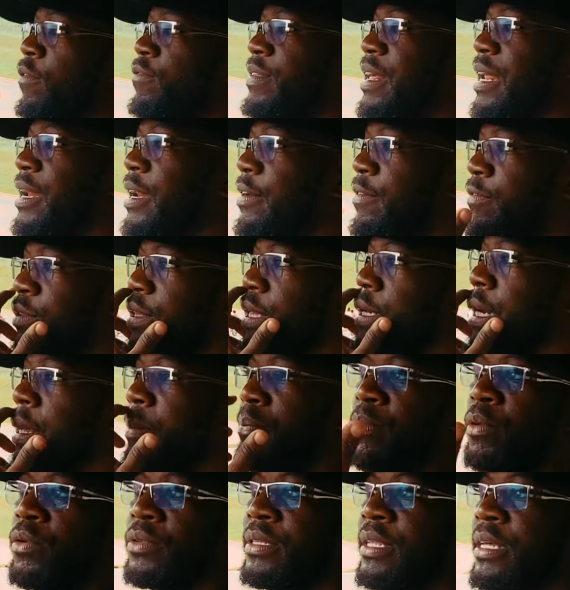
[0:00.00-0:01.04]
that level. Then they
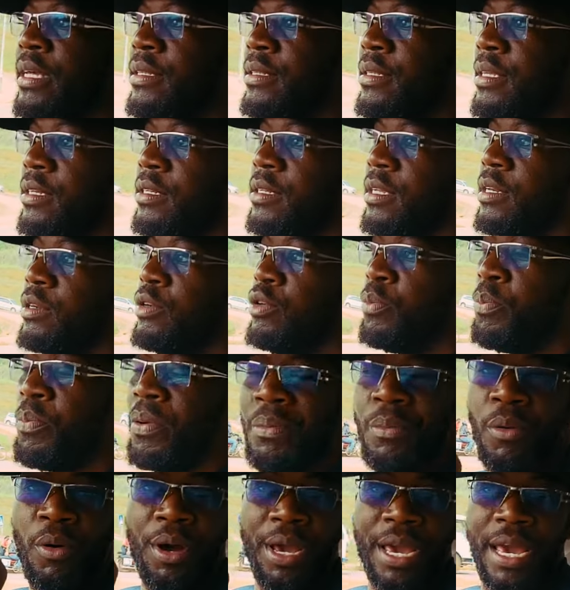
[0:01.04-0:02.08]
brought the new
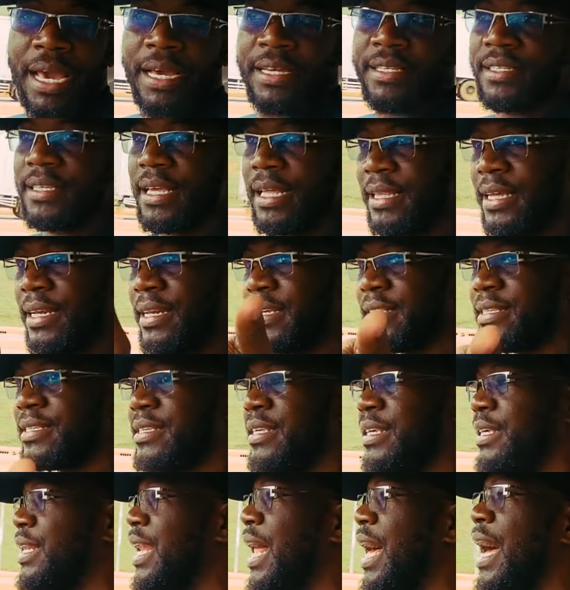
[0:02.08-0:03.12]
Premio X, and then the
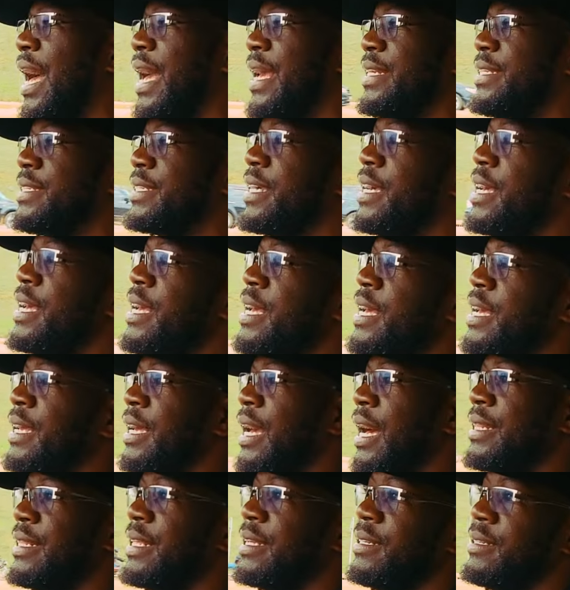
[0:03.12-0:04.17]
Sea Light,
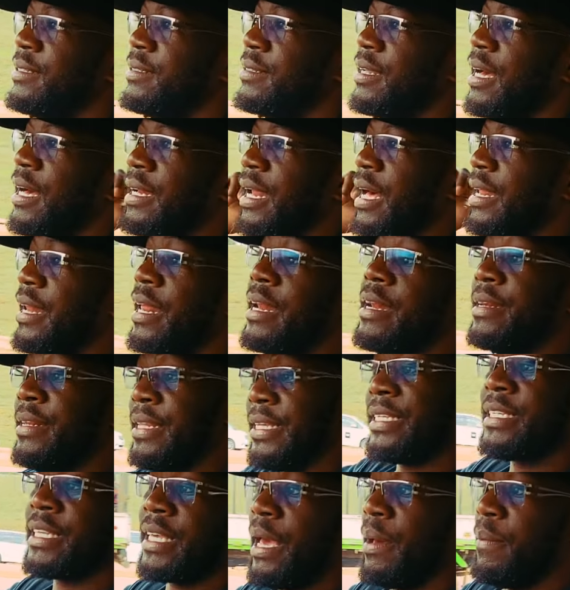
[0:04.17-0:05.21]
and then
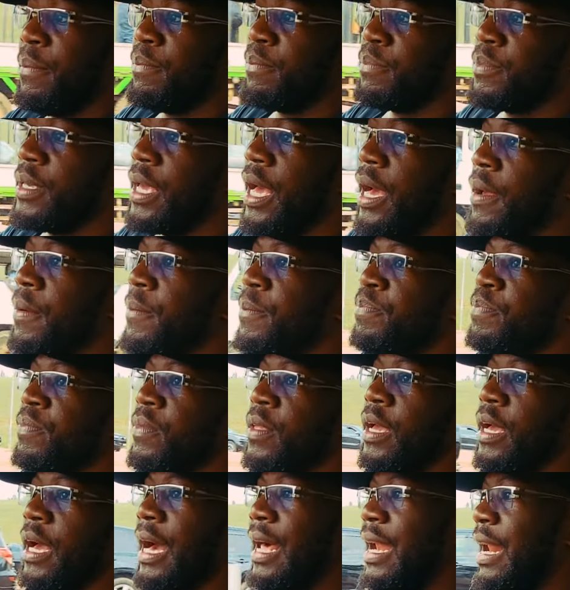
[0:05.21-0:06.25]
this came, yeah.
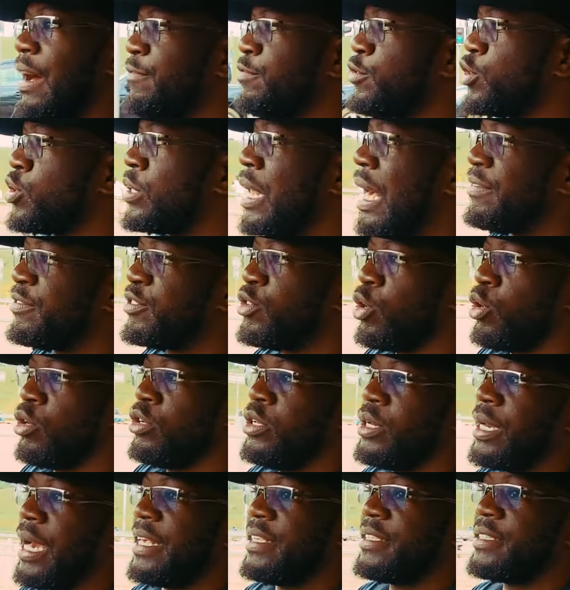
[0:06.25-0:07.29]
And I've told
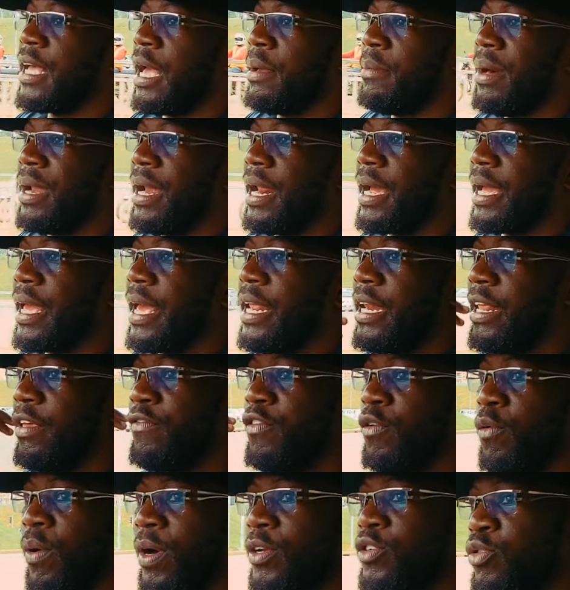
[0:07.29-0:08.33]
you guys time and again, if
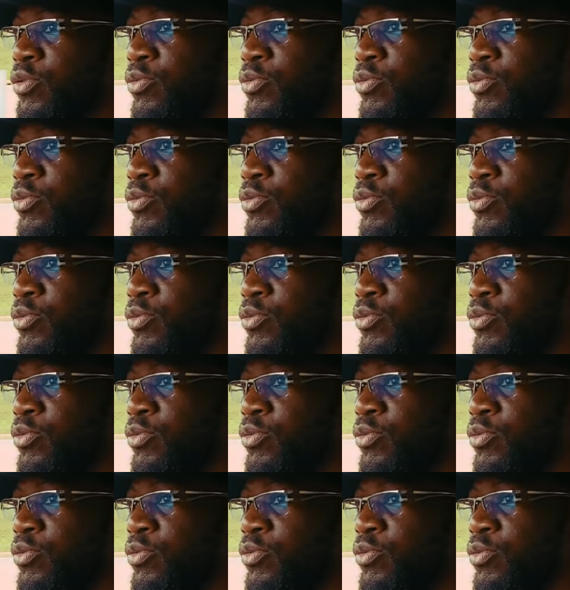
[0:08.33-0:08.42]
you want to